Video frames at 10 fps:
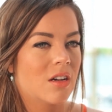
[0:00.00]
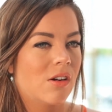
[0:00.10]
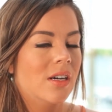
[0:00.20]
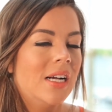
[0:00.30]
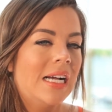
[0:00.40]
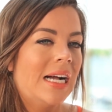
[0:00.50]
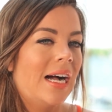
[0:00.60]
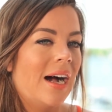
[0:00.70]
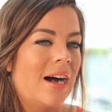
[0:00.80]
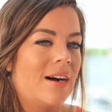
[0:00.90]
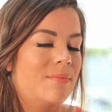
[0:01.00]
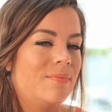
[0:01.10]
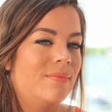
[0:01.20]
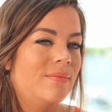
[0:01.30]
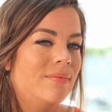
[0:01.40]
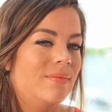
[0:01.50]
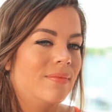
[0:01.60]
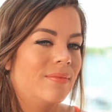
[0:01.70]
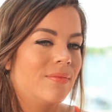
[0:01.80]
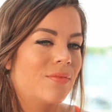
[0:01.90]
So,
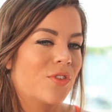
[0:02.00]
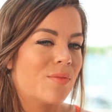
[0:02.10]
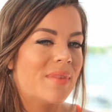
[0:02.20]
for